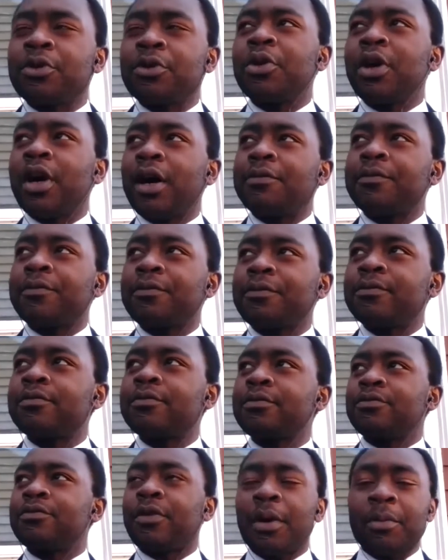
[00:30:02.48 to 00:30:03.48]
you have
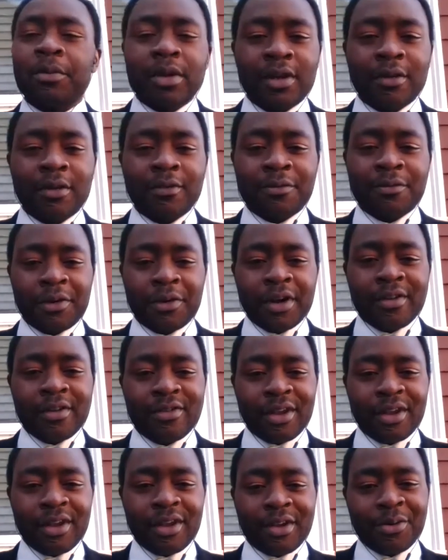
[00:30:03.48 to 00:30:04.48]
family and friends
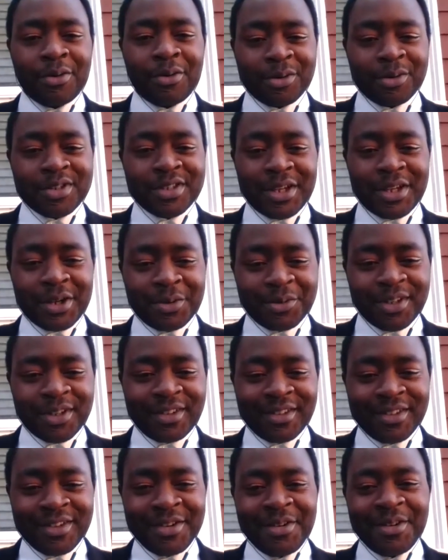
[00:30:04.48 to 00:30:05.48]
that you can go stay with,
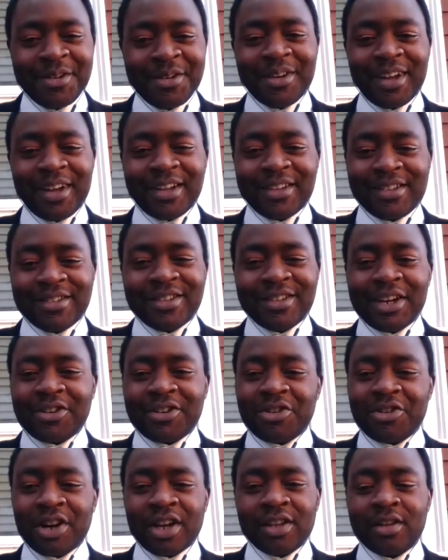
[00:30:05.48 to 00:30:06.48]
and in
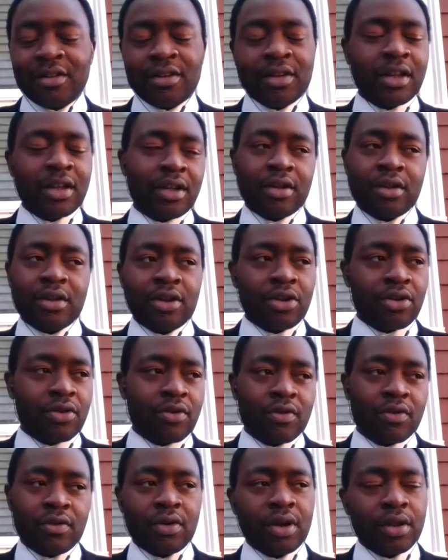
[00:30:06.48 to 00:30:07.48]
that
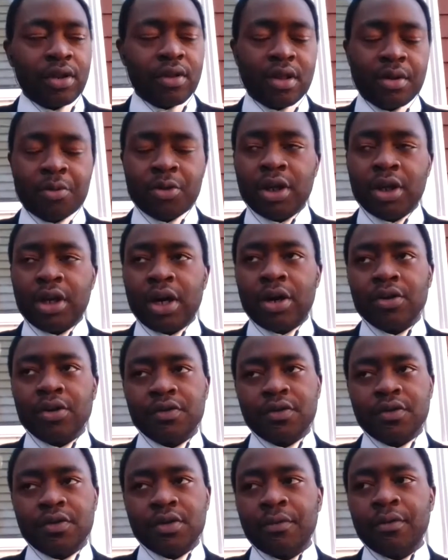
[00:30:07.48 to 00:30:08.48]
you can sleep on the couch or
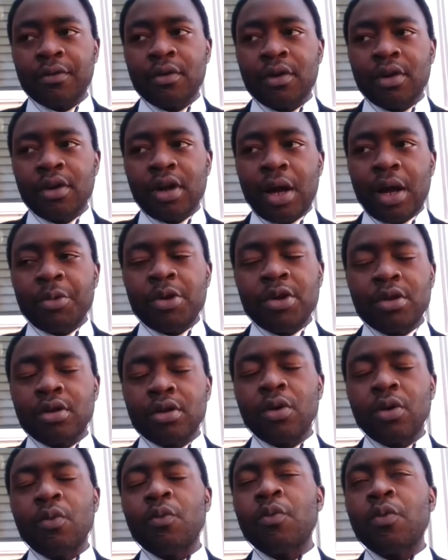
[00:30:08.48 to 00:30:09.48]
stuff. I mean,
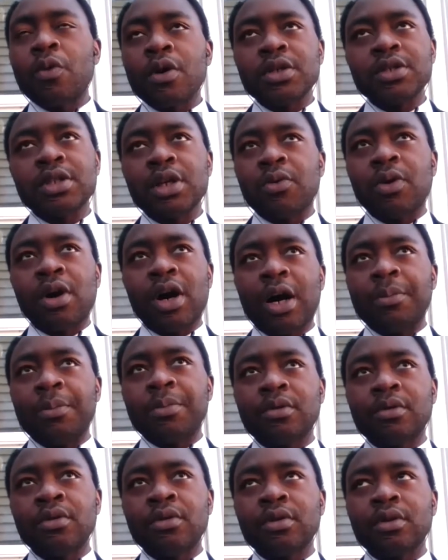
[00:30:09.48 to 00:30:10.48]
the worst that will
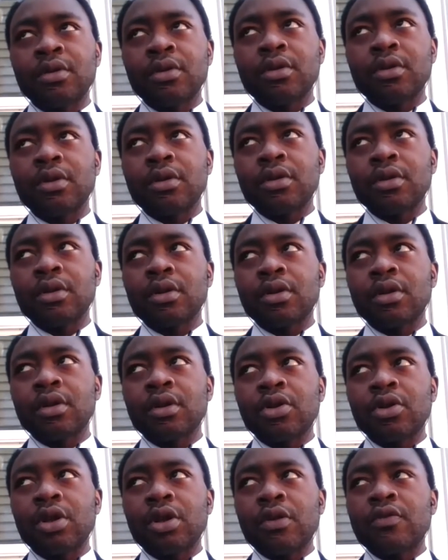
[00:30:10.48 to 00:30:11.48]
happen
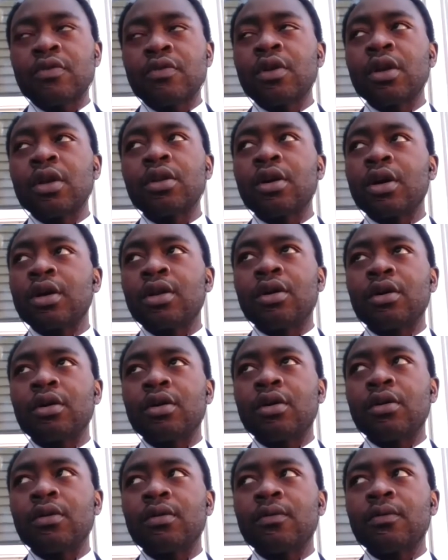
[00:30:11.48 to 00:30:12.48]
is not
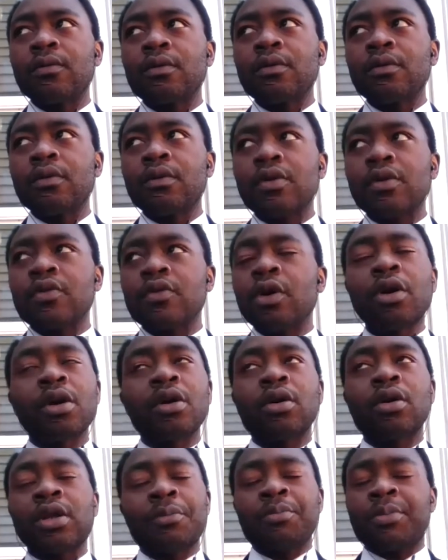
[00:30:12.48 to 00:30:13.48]
gonna
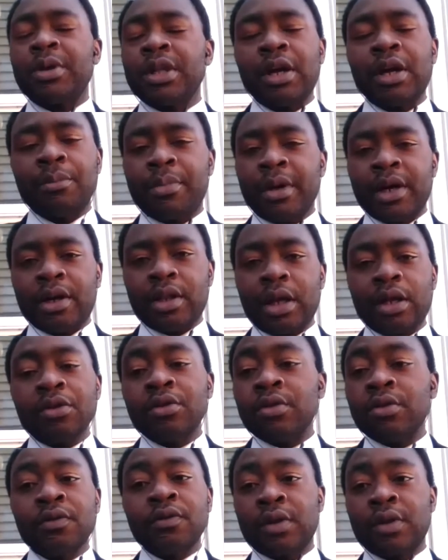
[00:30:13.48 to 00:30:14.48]
be that bad. I
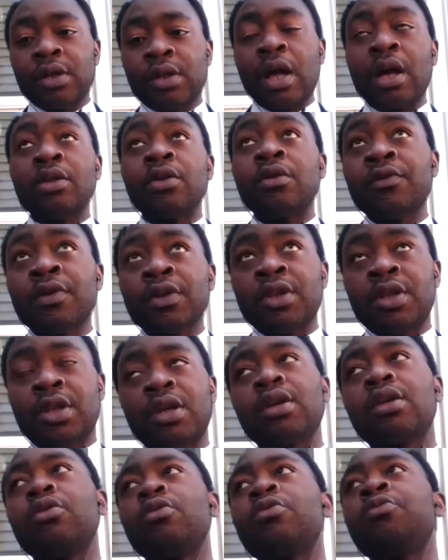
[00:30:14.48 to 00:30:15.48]
don't even
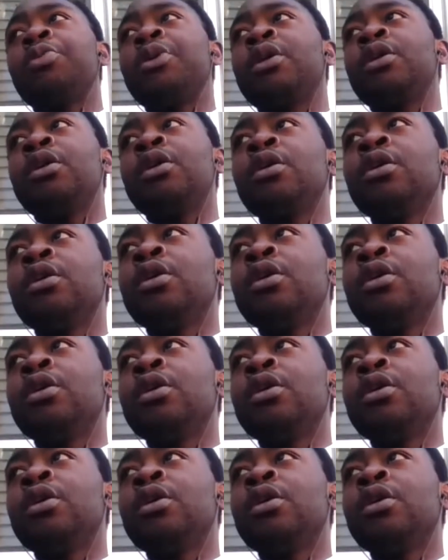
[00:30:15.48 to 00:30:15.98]
think you'll be